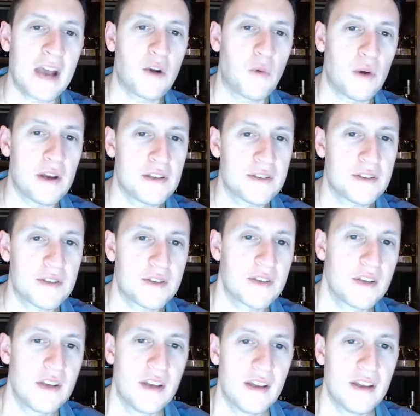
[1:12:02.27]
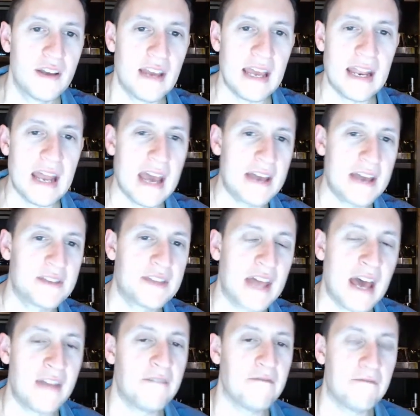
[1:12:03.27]
Equus, it has
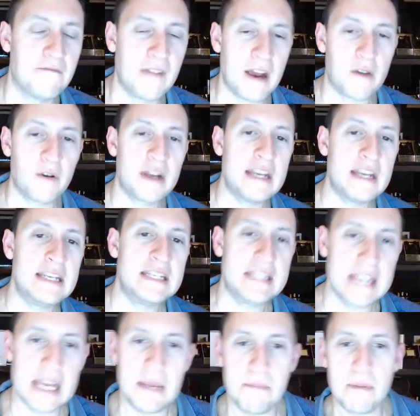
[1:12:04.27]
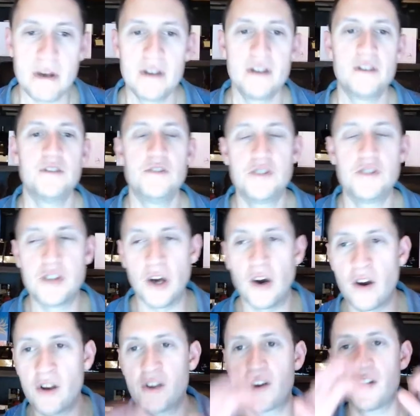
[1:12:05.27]
that very deep,
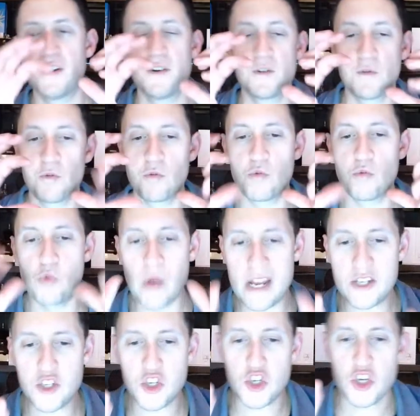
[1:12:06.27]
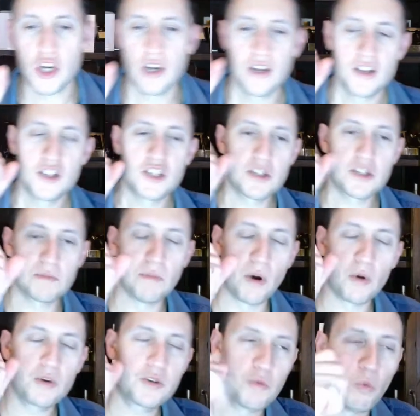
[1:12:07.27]
dark, rich,
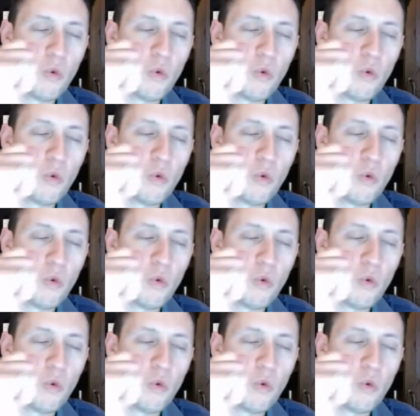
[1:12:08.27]
smoked